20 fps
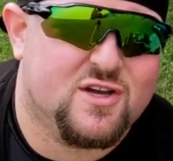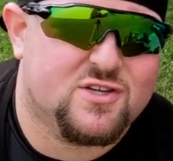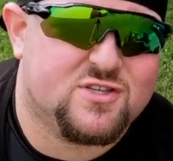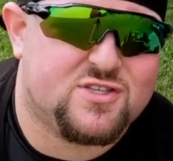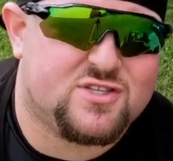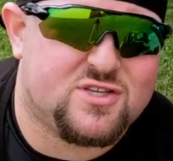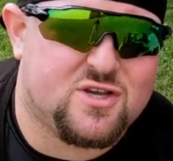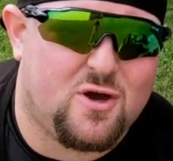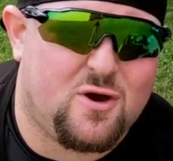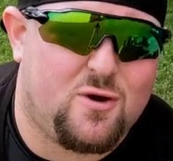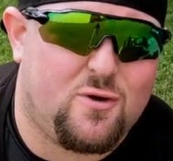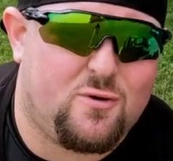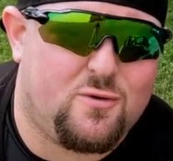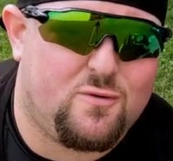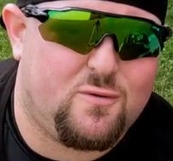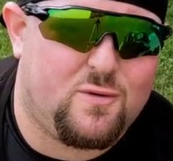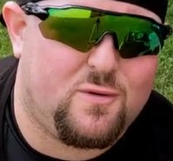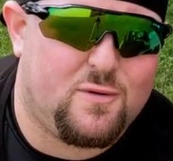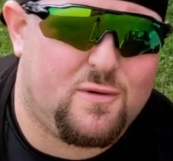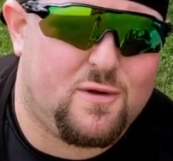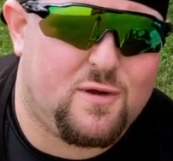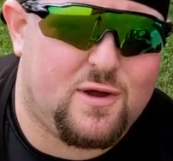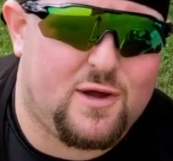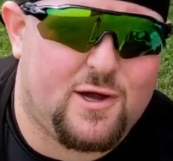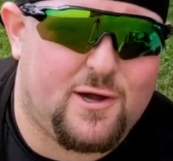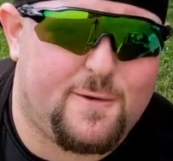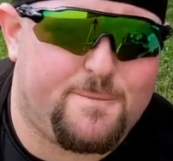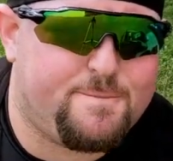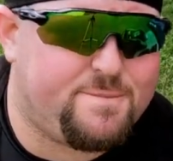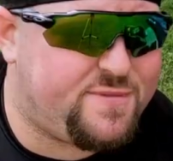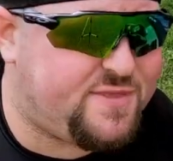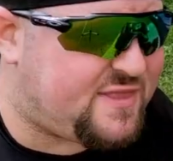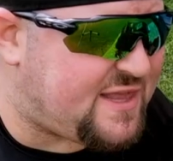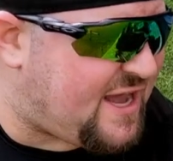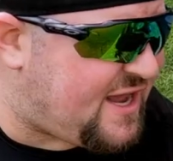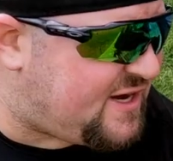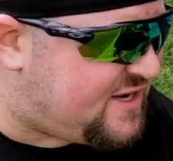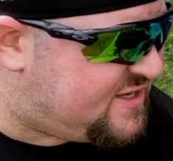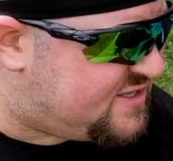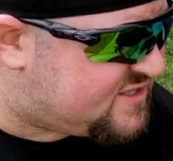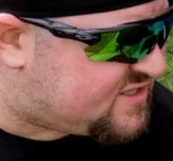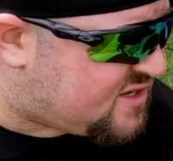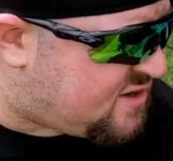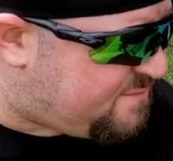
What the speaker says: So that is